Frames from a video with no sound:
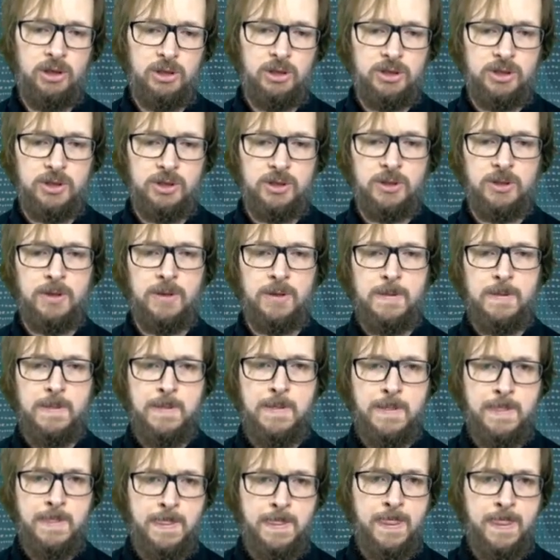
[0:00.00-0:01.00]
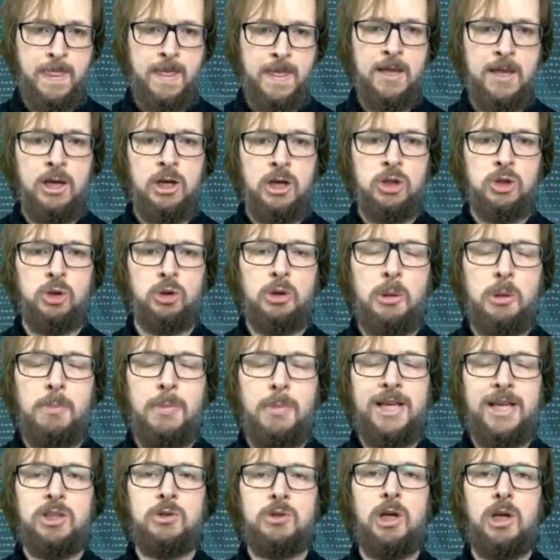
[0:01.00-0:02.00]
logs. So the
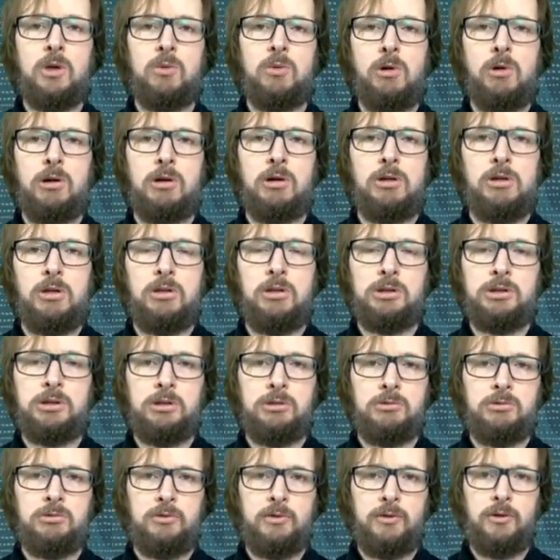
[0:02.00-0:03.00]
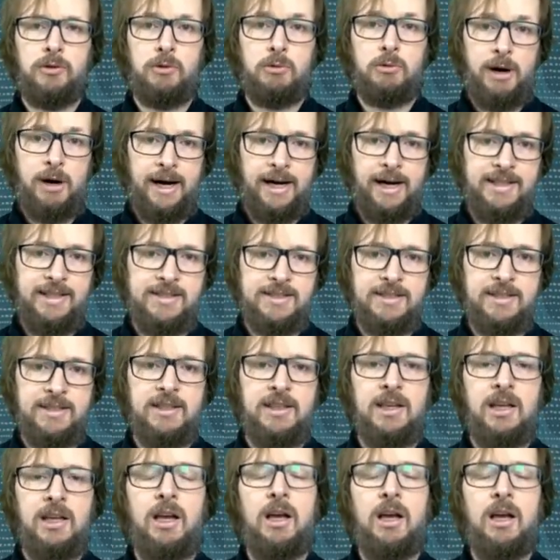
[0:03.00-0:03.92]
MySQL workload for writes